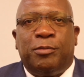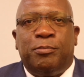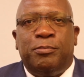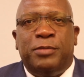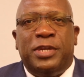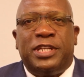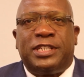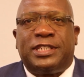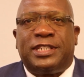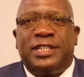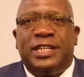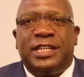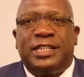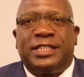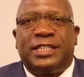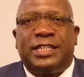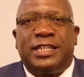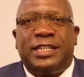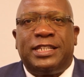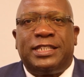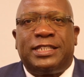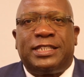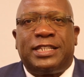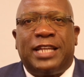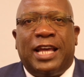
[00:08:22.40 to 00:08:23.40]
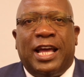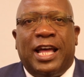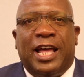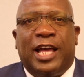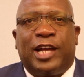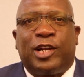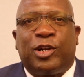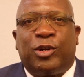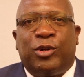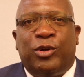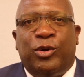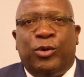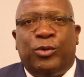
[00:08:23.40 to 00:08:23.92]
Businesses
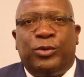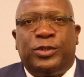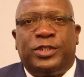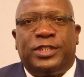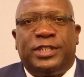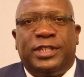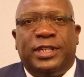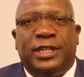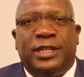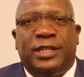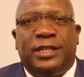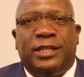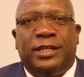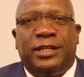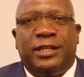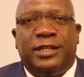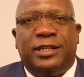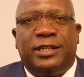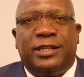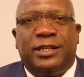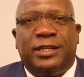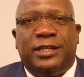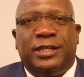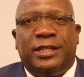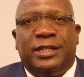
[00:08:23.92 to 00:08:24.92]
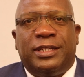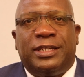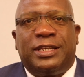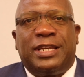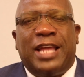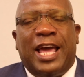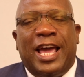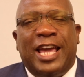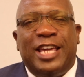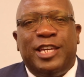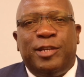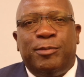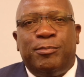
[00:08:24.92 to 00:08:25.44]
are closing.
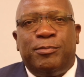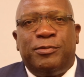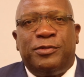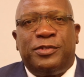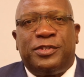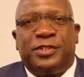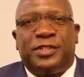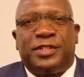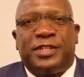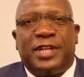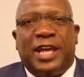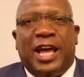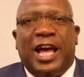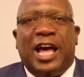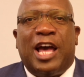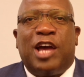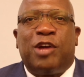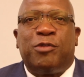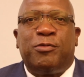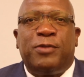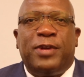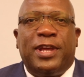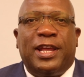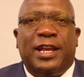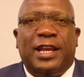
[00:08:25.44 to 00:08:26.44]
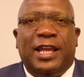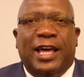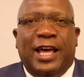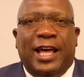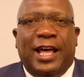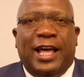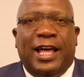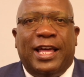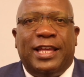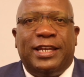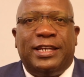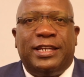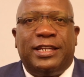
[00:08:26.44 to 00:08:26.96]
Times are real
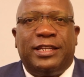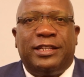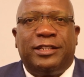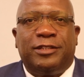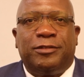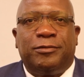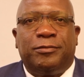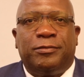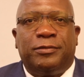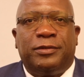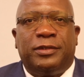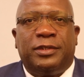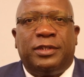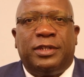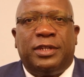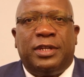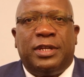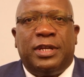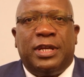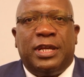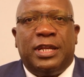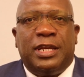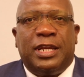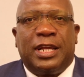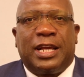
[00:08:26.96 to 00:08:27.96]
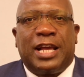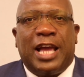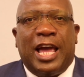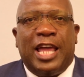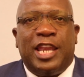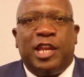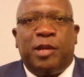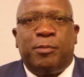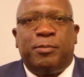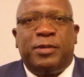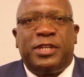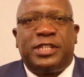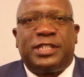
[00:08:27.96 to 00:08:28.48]
hard. The
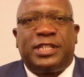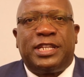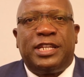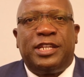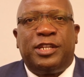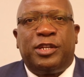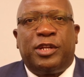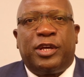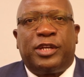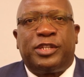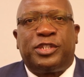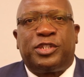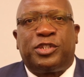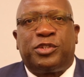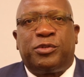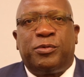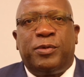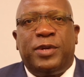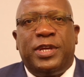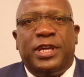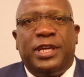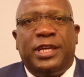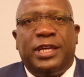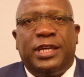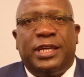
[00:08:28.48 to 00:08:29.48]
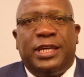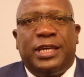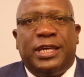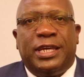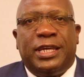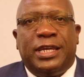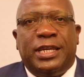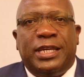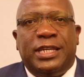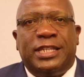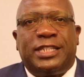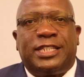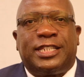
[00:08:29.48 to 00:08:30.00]
cannabis industry
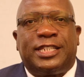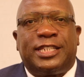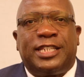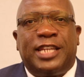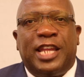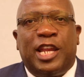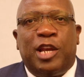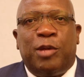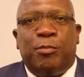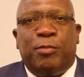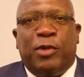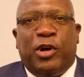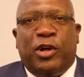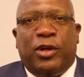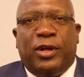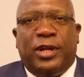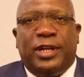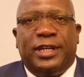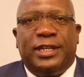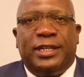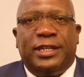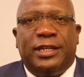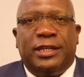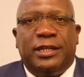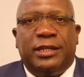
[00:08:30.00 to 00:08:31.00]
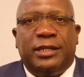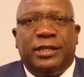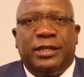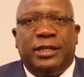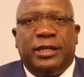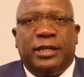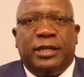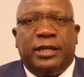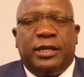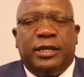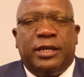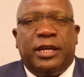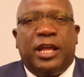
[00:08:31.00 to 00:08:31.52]
is stillborn,
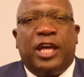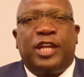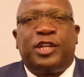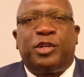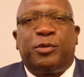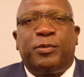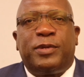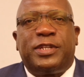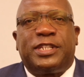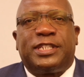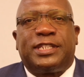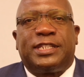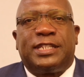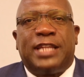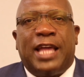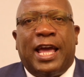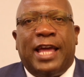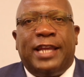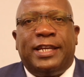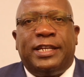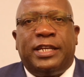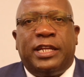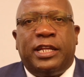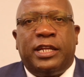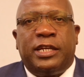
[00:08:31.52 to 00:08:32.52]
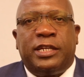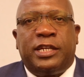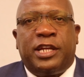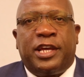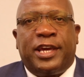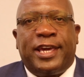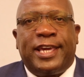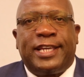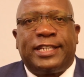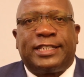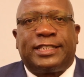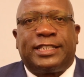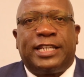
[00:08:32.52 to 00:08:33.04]
notwithstanding
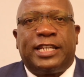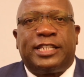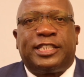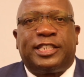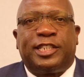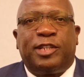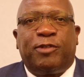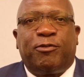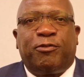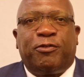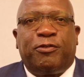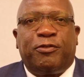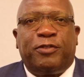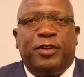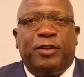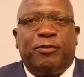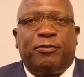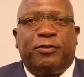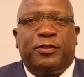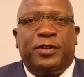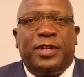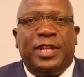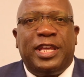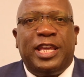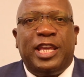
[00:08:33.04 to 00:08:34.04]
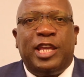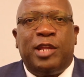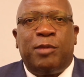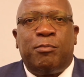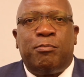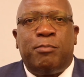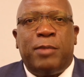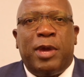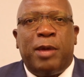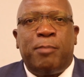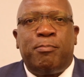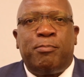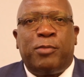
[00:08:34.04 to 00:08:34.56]
the excessive
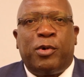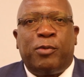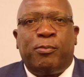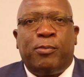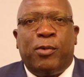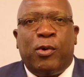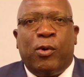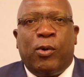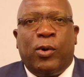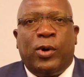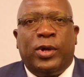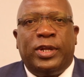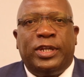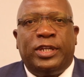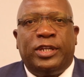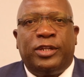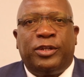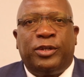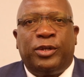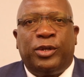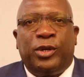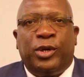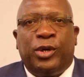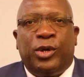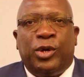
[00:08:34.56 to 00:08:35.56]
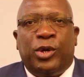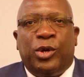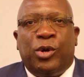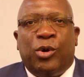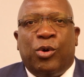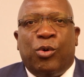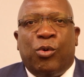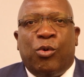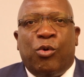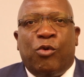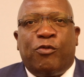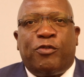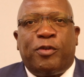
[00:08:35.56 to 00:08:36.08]
15-member board,
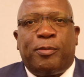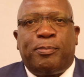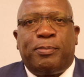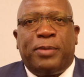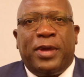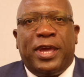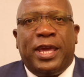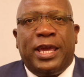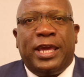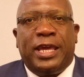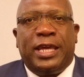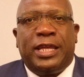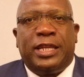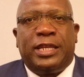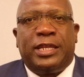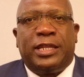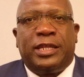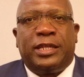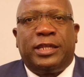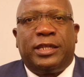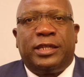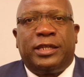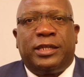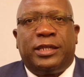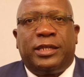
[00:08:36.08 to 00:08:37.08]
overpaid,